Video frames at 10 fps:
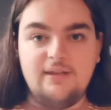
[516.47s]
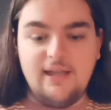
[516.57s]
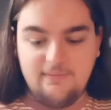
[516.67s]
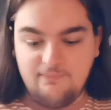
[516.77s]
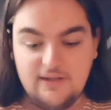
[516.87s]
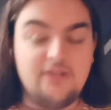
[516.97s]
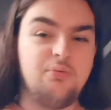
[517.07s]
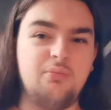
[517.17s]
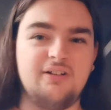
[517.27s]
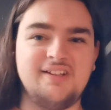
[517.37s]
yeah, it's
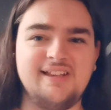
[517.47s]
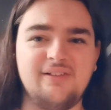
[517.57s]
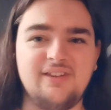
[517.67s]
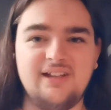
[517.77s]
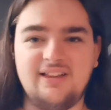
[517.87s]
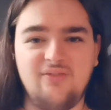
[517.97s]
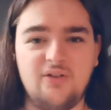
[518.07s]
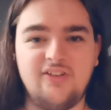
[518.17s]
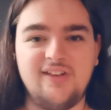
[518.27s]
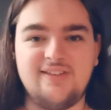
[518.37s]
probably still there. It's
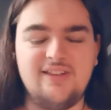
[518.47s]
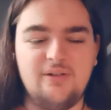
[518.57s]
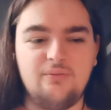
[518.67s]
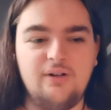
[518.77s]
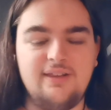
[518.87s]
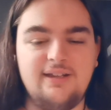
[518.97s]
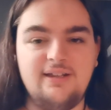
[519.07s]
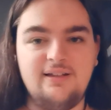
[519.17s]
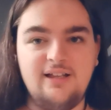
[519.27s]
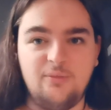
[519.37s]
Vault City. They don't
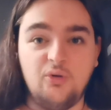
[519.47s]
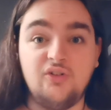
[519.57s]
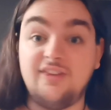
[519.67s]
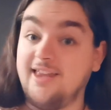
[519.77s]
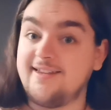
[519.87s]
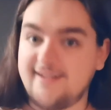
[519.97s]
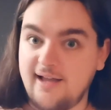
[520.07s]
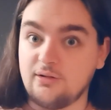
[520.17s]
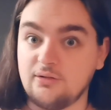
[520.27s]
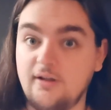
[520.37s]
really, as much as they
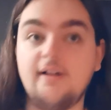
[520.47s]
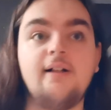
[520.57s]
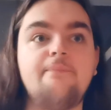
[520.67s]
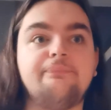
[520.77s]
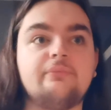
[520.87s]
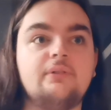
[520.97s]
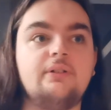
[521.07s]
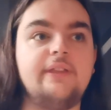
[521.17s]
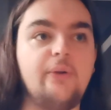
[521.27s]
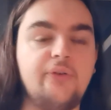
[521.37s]
sell...
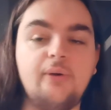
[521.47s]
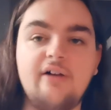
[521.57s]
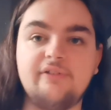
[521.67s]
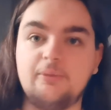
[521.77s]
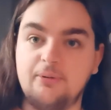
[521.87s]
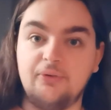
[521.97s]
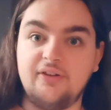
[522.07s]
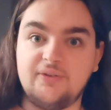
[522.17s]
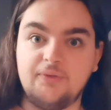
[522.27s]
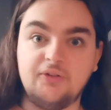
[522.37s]
They also have an
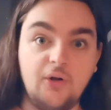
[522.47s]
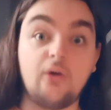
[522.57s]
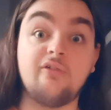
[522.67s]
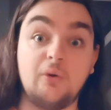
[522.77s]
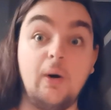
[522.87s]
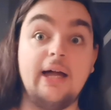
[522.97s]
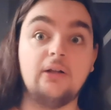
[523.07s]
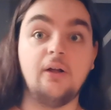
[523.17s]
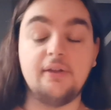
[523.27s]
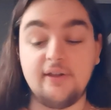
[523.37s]
abundance of stock for quite
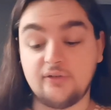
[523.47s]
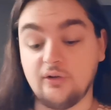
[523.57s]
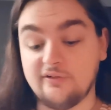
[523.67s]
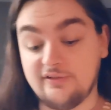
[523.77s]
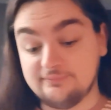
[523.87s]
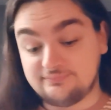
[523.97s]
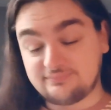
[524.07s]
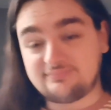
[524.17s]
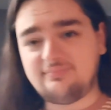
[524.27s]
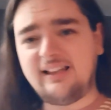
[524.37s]
a lot of their stuff.
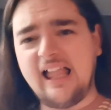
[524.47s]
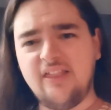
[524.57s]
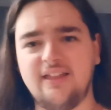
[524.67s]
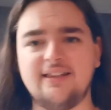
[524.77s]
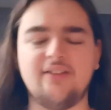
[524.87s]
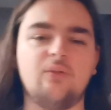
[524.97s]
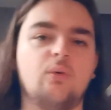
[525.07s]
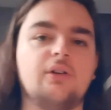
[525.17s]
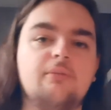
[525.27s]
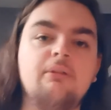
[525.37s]
I think this is
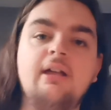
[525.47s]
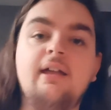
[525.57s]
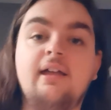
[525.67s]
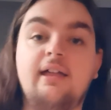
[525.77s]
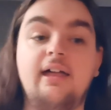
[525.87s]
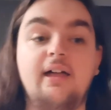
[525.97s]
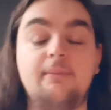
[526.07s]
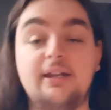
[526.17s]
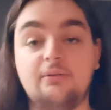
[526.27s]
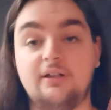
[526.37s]
one of
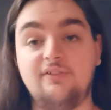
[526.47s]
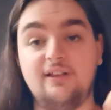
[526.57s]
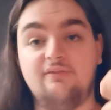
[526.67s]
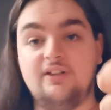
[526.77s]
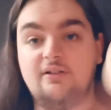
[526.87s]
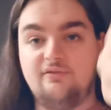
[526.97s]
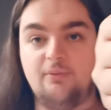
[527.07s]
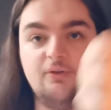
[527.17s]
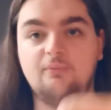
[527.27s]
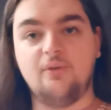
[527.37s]
them. Anyway, if you like the video,
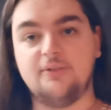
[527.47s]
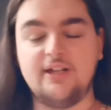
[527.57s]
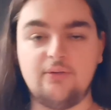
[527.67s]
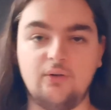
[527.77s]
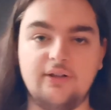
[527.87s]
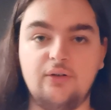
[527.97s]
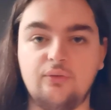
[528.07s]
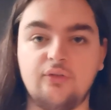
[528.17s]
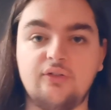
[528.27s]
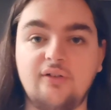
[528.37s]
thumbs up, thumbs down, all that
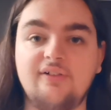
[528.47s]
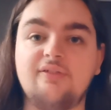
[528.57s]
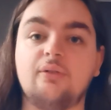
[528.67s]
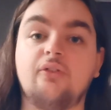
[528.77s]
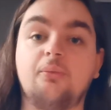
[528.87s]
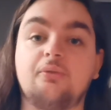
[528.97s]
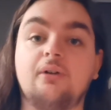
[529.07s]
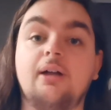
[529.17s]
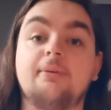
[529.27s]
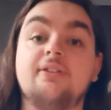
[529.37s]
usual stuff. If you want to
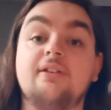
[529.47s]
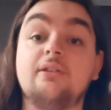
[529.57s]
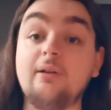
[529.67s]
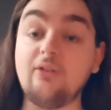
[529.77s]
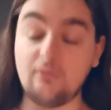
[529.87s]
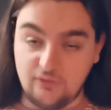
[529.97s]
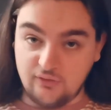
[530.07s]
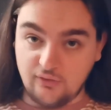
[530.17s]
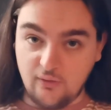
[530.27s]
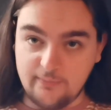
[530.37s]
subscribe, consider doing so, because
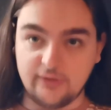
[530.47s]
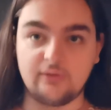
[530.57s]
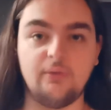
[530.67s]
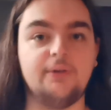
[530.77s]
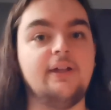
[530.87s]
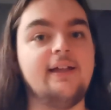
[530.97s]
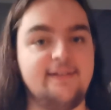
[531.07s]
the show must go on,